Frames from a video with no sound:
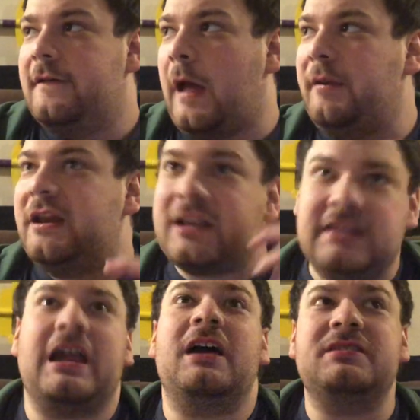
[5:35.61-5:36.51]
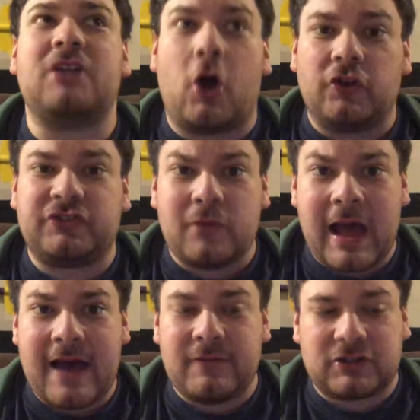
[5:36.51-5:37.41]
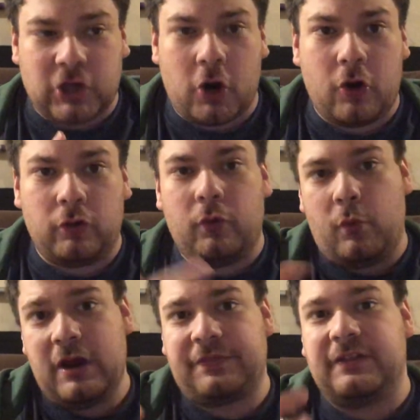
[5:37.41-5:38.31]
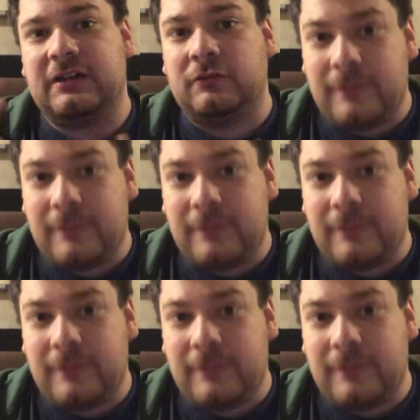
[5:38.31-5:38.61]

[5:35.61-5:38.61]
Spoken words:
I mean, it does also have a tone with the